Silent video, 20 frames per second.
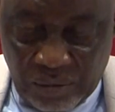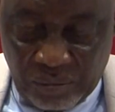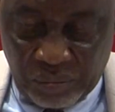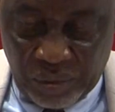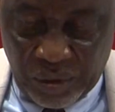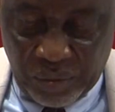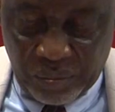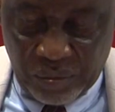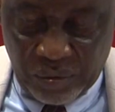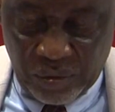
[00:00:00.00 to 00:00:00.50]

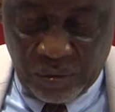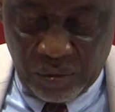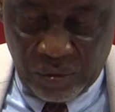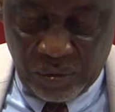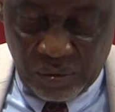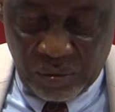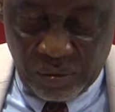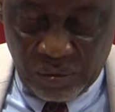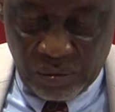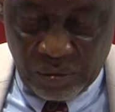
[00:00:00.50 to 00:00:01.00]
people,
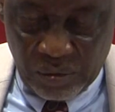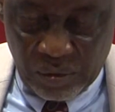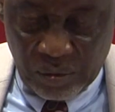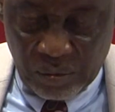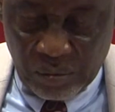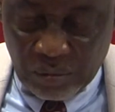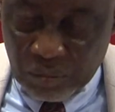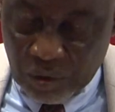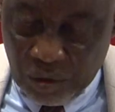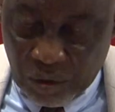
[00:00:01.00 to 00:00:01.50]

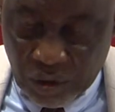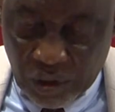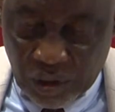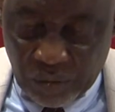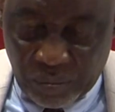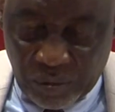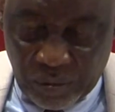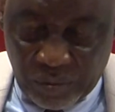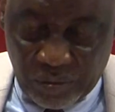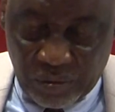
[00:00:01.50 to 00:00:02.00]

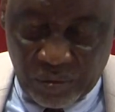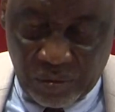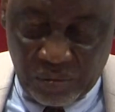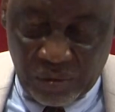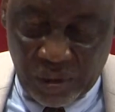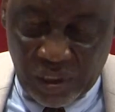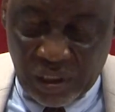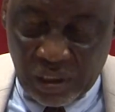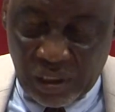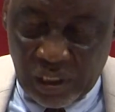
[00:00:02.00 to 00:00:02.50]

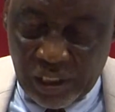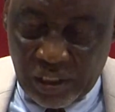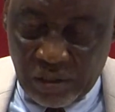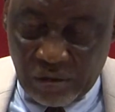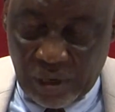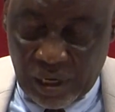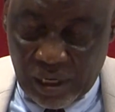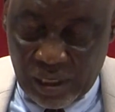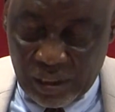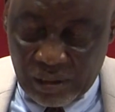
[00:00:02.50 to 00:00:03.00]
which
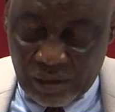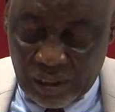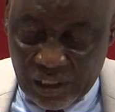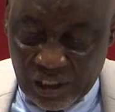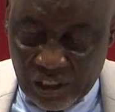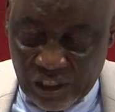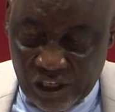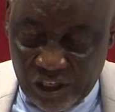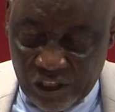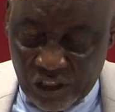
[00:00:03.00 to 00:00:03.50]
literally
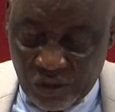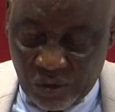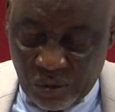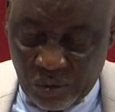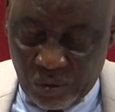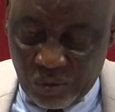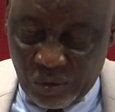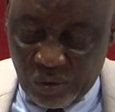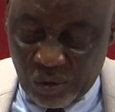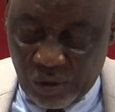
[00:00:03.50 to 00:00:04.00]
translates
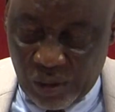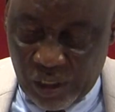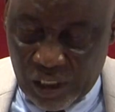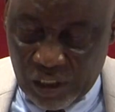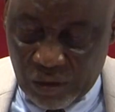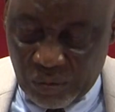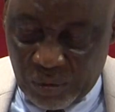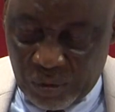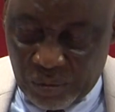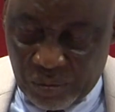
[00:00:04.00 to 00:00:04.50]
to
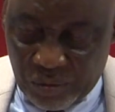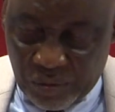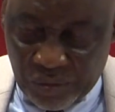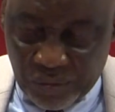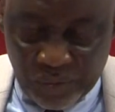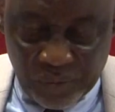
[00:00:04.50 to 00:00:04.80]
useless people.